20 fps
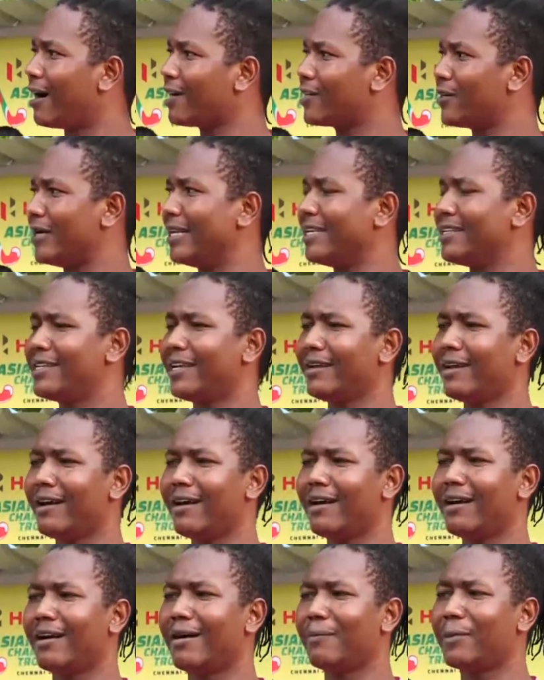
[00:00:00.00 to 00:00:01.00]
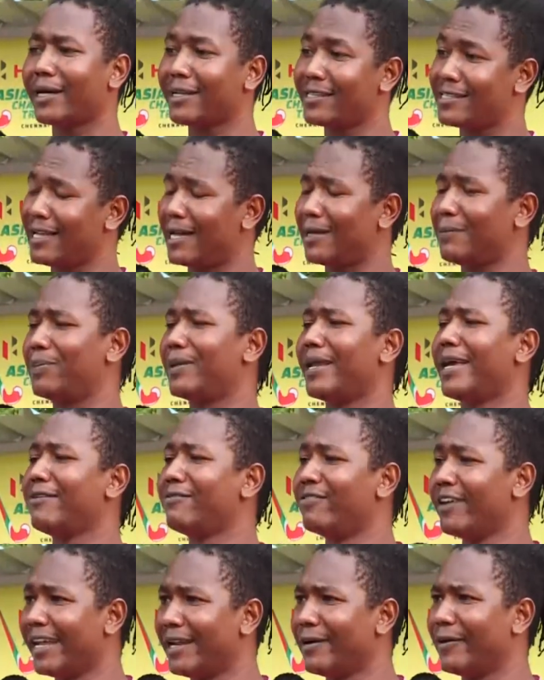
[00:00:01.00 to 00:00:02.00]
Actually, uh, Pakistan
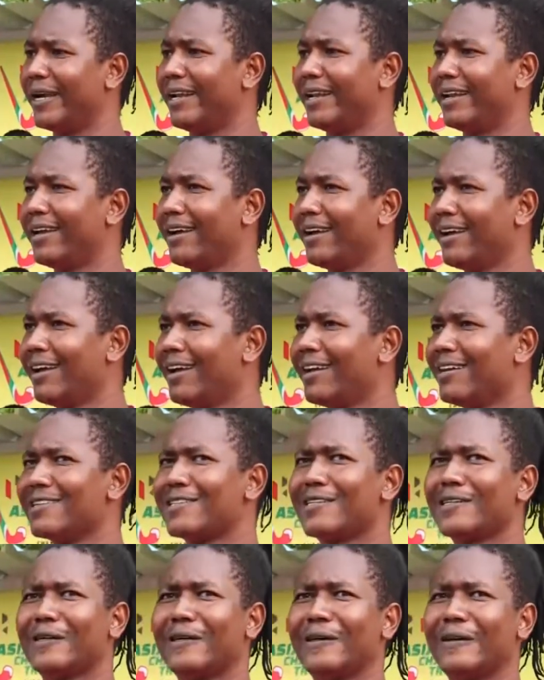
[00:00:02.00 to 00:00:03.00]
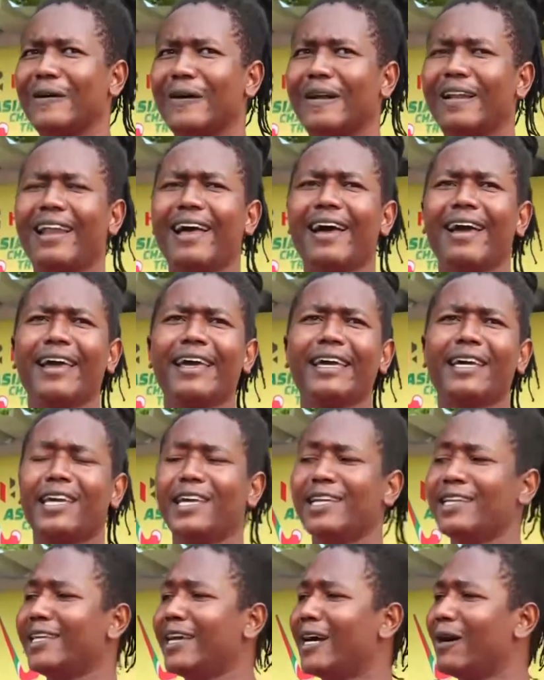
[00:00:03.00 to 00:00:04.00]
played very well. Hmm. So
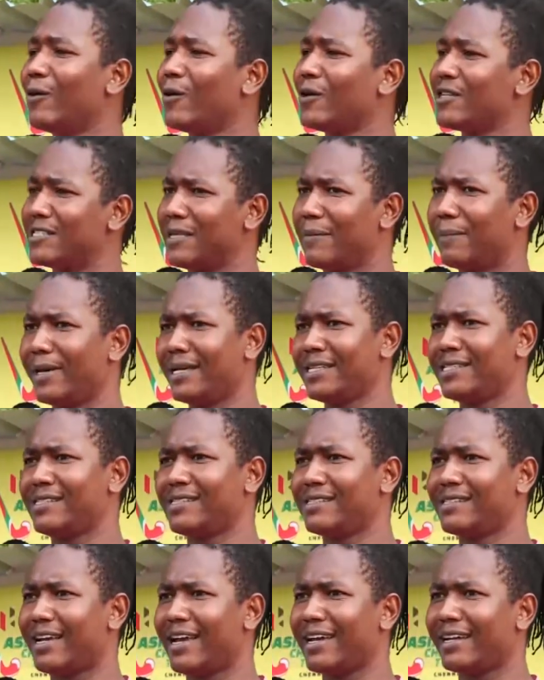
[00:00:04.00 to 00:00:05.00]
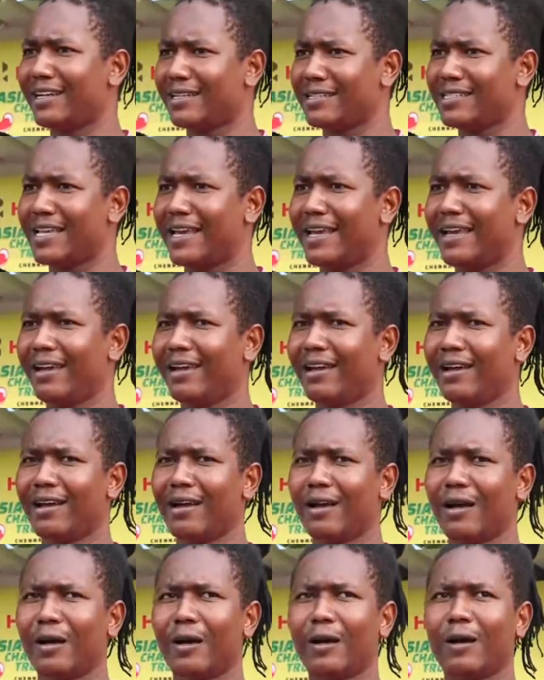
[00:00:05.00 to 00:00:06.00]
like India was the best I can say,
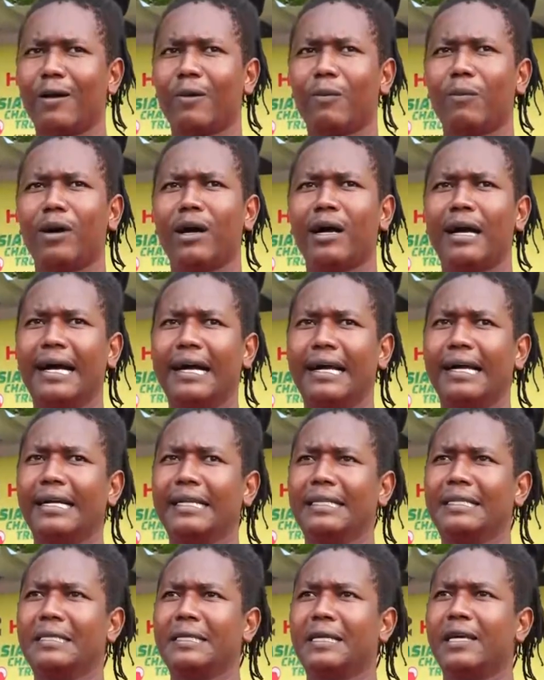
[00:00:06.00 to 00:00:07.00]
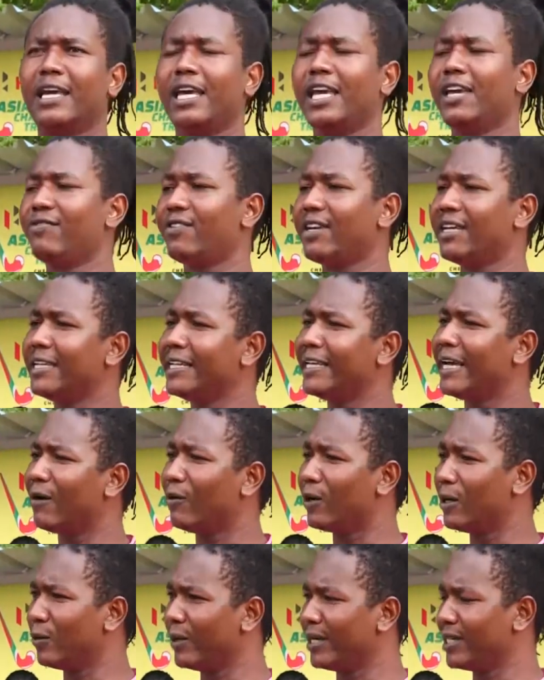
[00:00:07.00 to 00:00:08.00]
hmm. but if
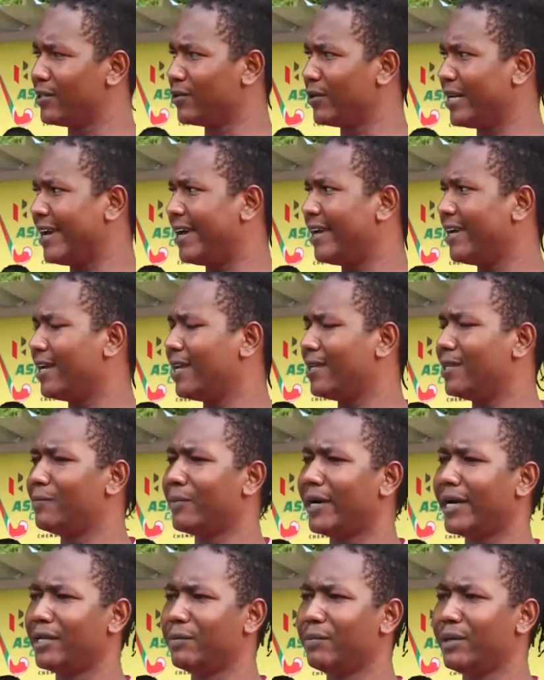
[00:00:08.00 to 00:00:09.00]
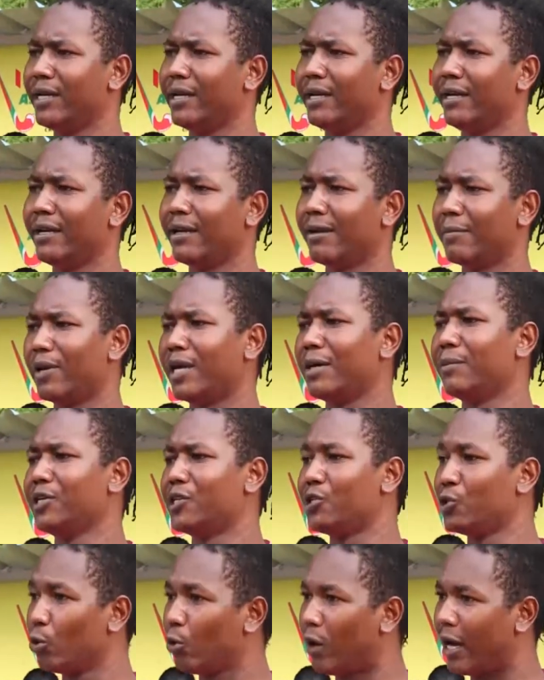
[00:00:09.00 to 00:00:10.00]
India will win today, it might be
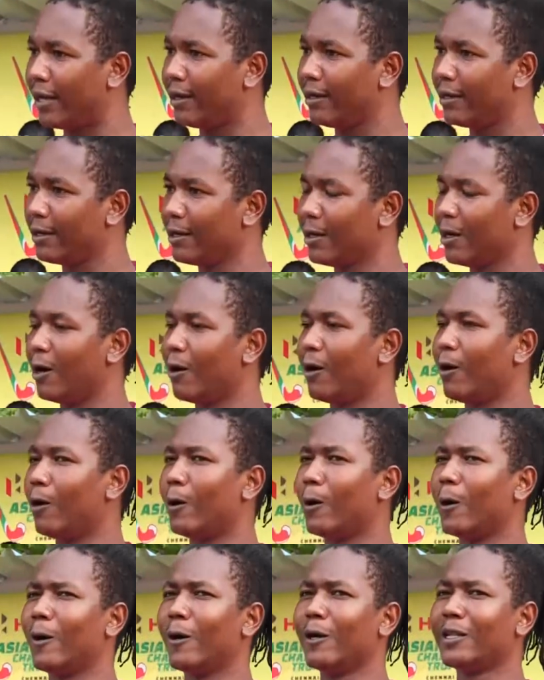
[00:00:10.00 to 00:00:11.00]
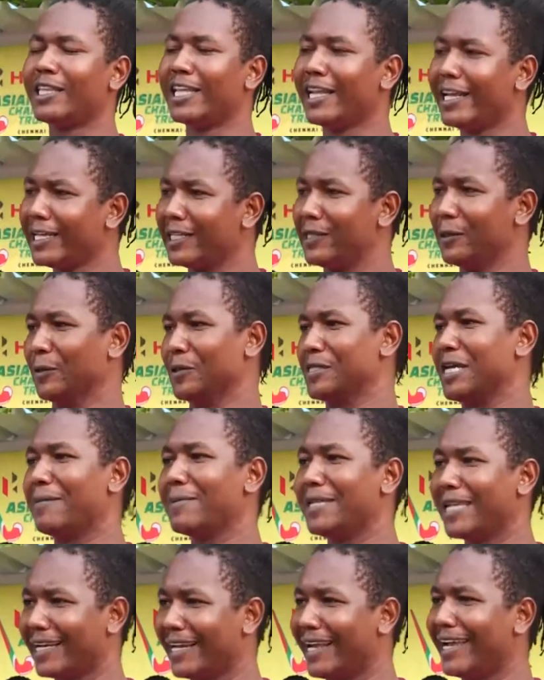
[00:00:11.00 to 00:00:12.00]
maybe 2-1 or 3-2,
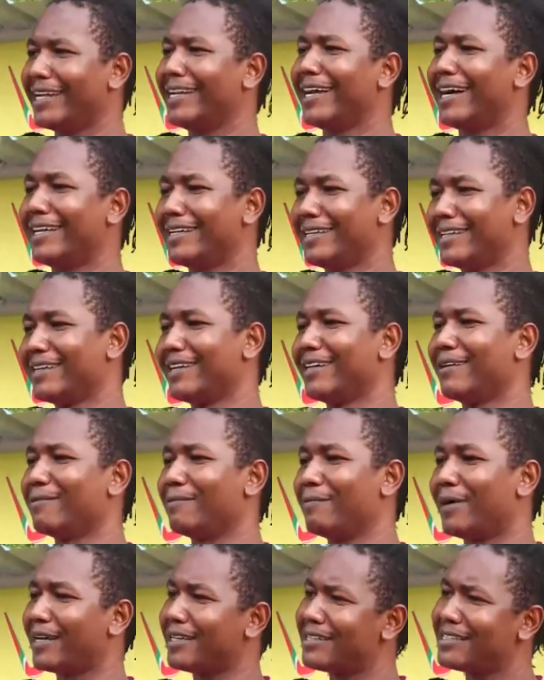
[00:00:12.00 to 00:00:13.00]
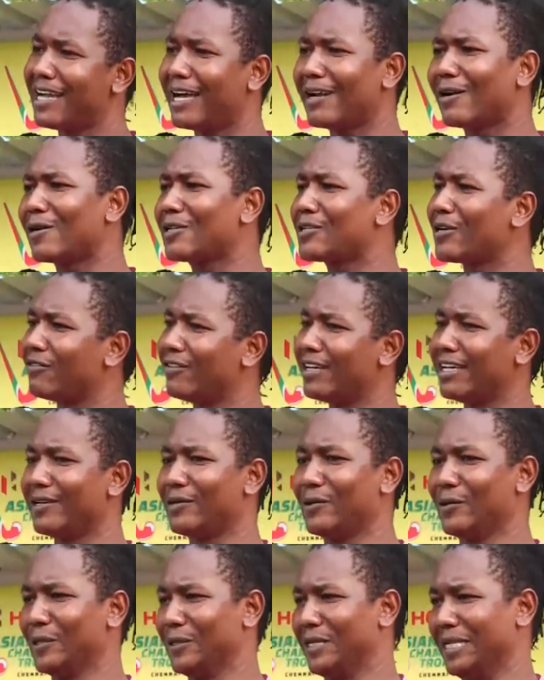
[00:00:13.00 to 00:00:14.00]
something like that. Yeah, yeah. Pakistan also
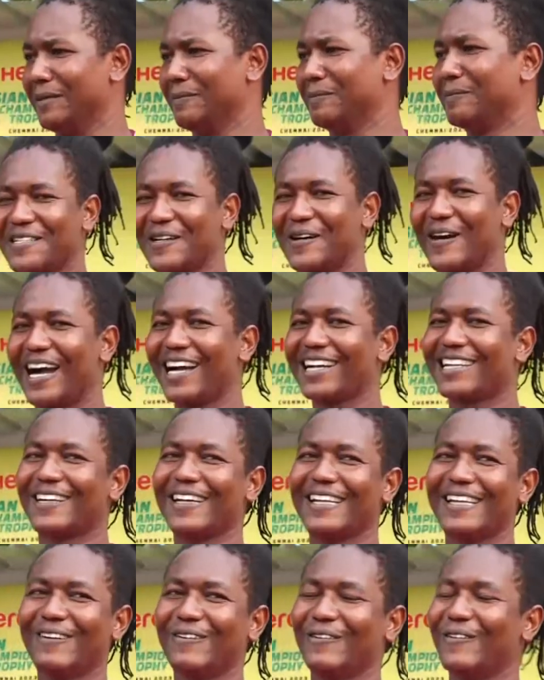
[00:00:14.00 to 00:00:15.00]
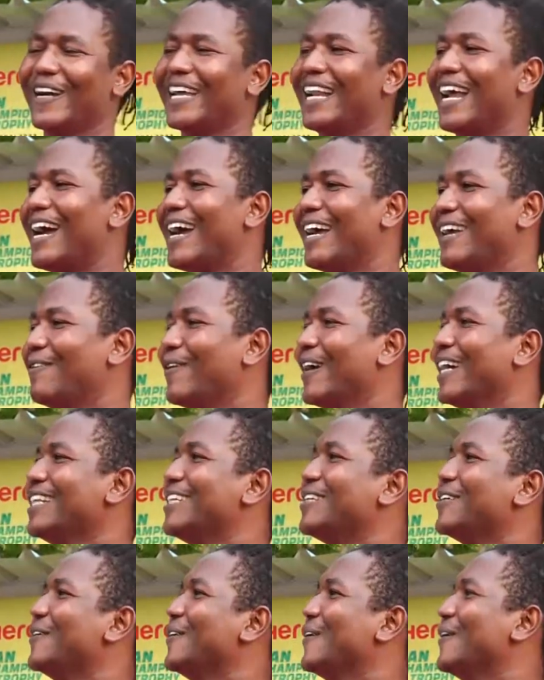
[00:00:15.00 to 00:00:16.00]
very good. So actually, when I
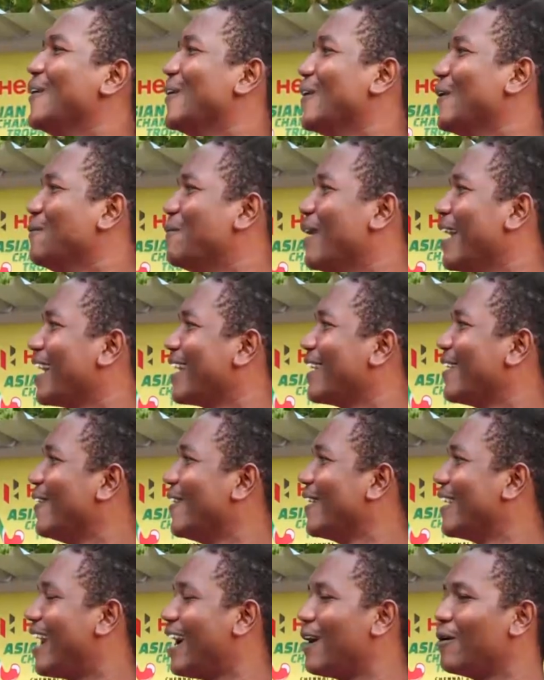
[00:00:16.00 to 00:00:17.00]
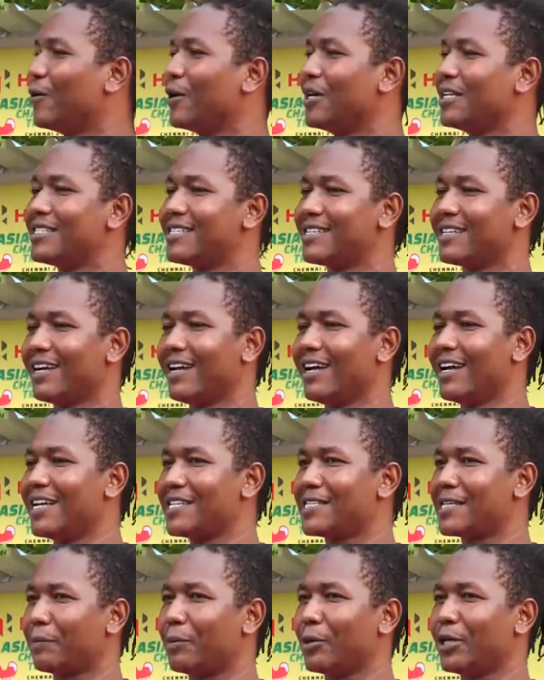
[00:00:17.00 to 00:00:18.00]
went to Bangalore, I was
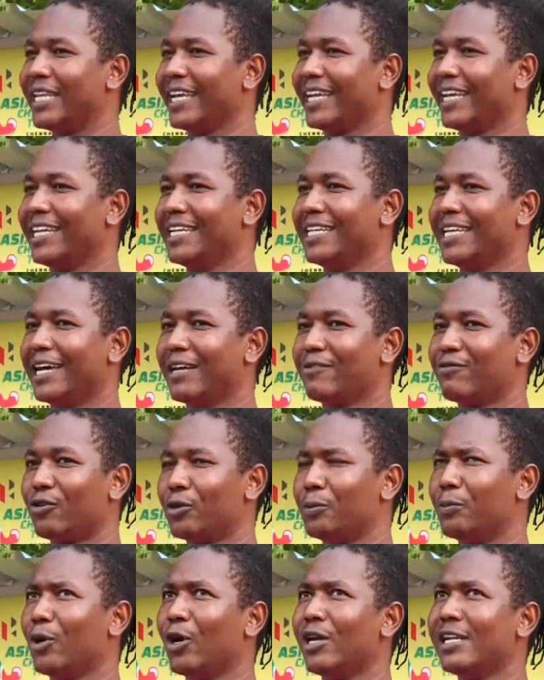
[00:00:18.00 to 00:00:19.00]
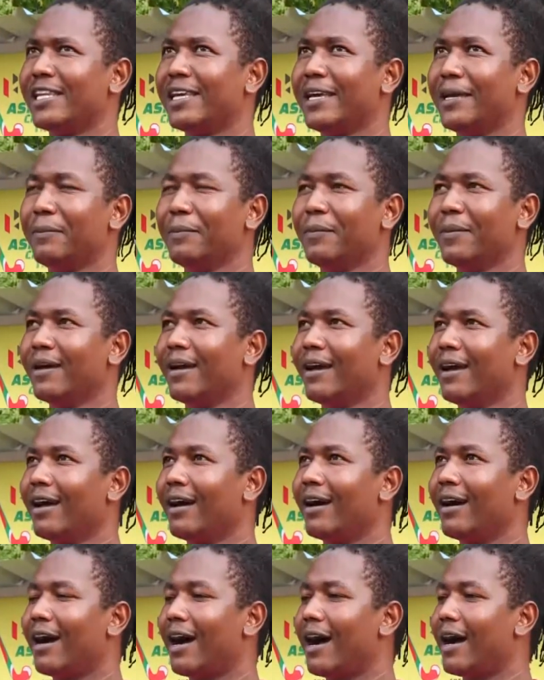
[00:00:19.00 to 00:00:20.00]
supporting Indian football team
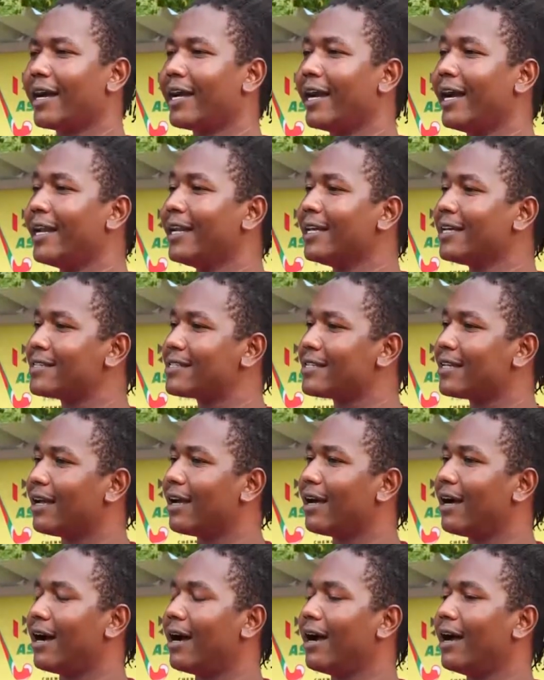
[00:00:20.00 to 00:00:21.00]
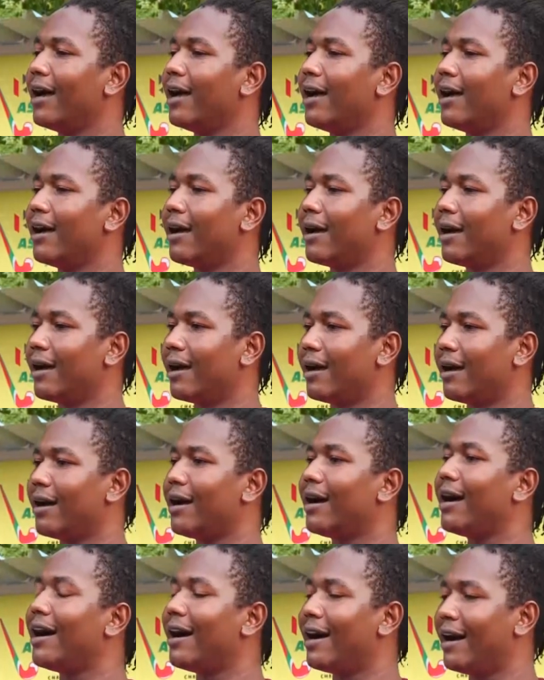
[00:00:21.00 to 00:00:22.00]
yeah, against Intercontinental
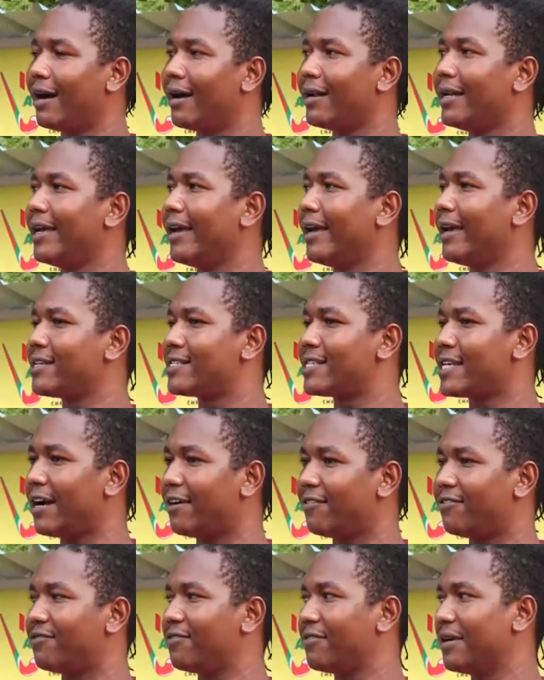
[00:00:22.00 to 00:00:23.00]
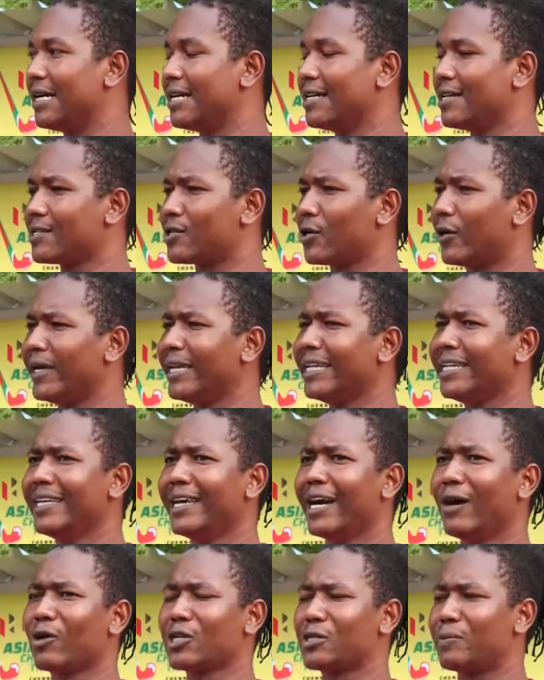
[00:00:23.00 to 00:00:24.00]
Aha, Uh-huh, SAFF. So
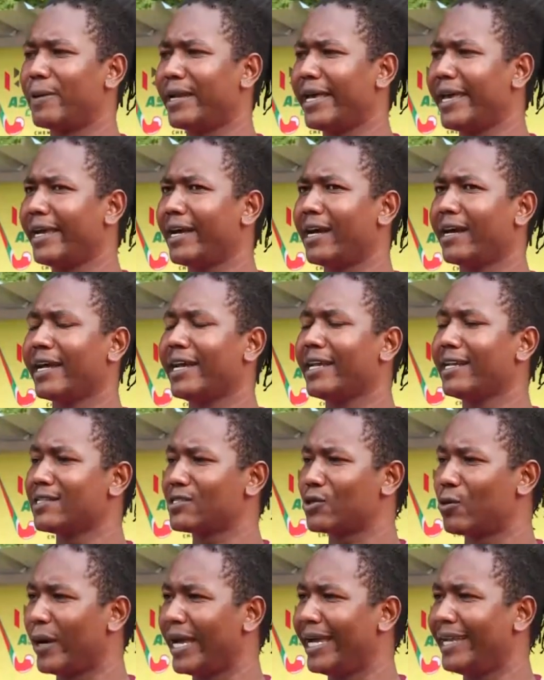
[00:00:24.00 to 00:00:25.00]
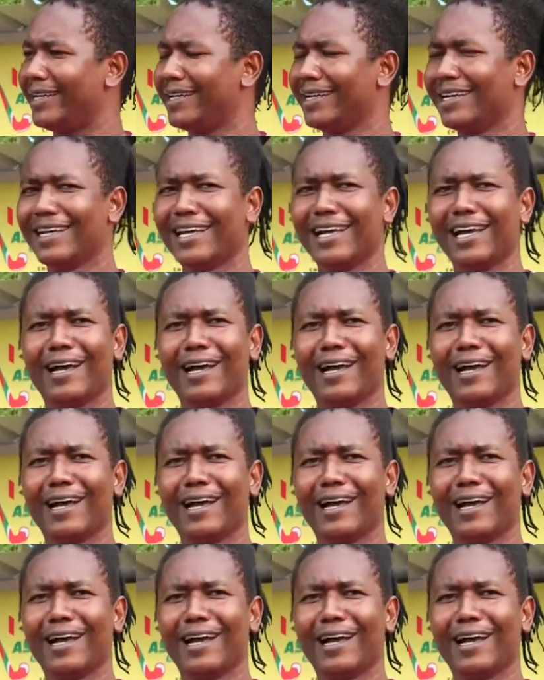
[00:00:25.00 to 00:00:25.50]
India was playing against Kuwait.